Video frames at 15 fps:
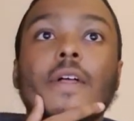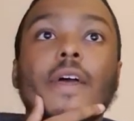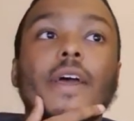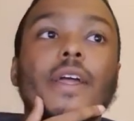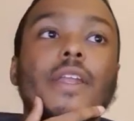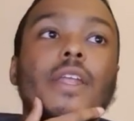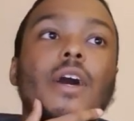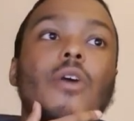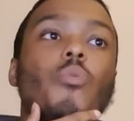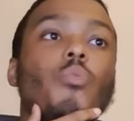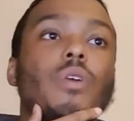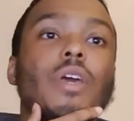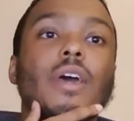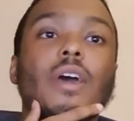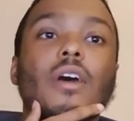And now
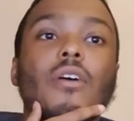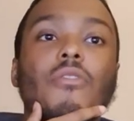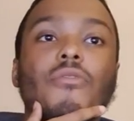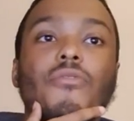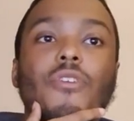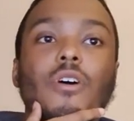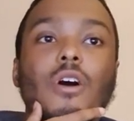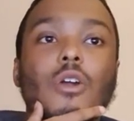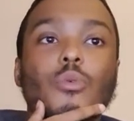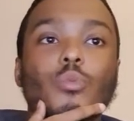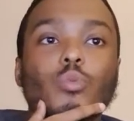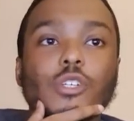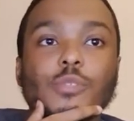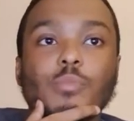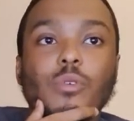we have our
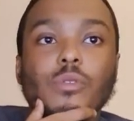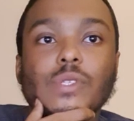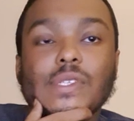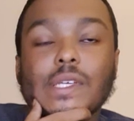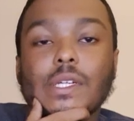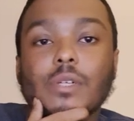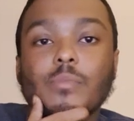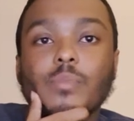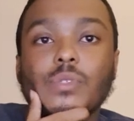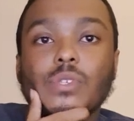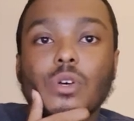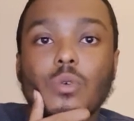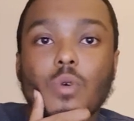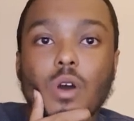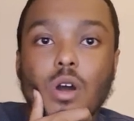wishbone setup.
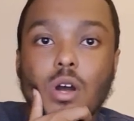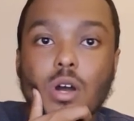So